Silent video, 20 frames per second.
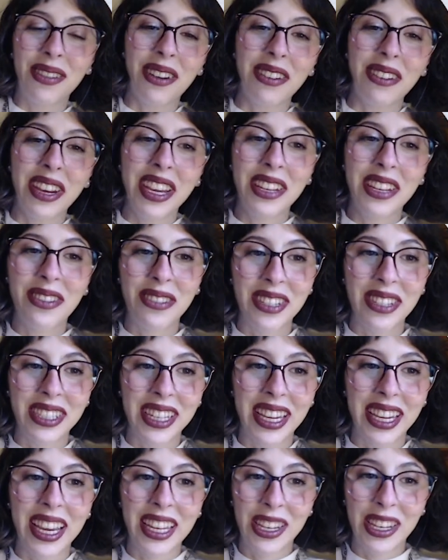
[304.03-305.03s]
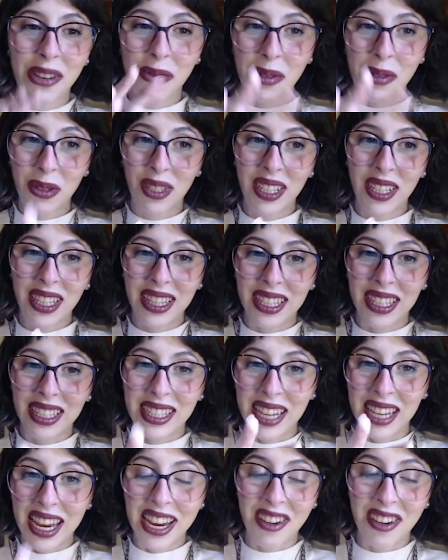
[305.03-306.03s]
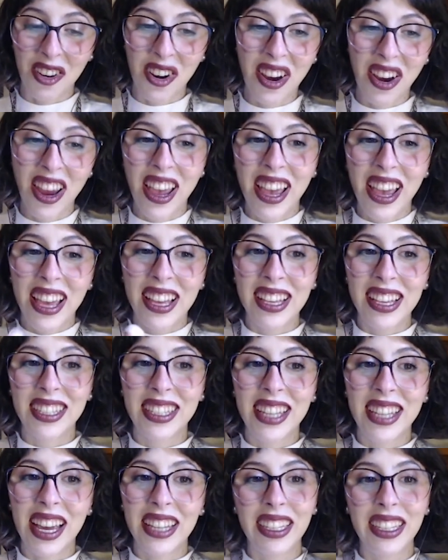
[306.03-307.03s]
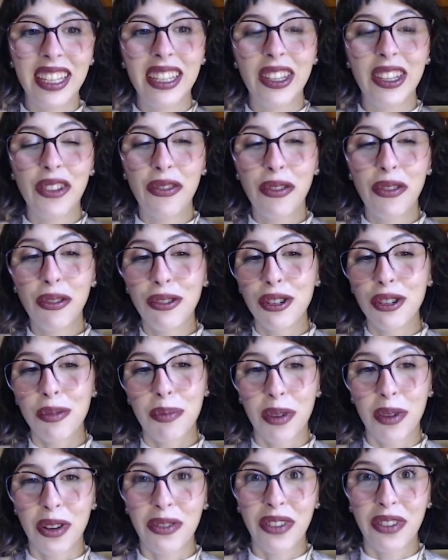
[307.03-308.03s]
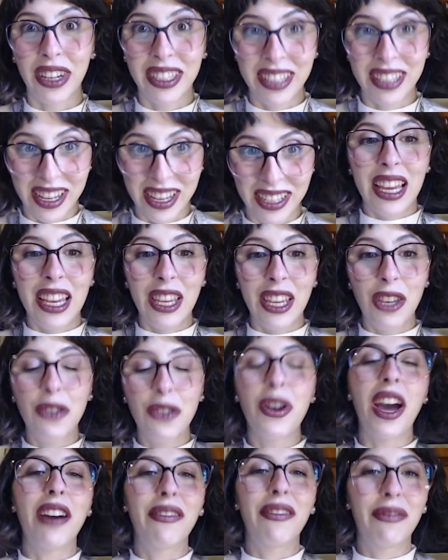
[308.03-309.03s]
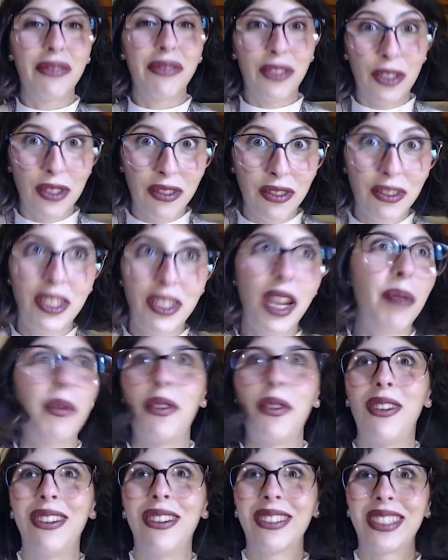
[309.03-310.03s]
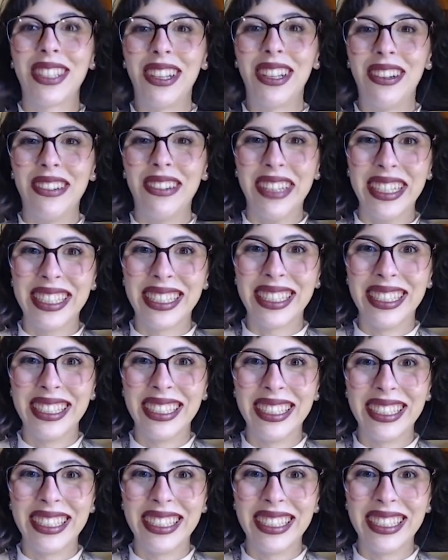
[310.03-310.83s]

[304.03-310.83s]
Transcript: interesting, and you will see this here, is that in the future perfect tense, you have double auxiliaries.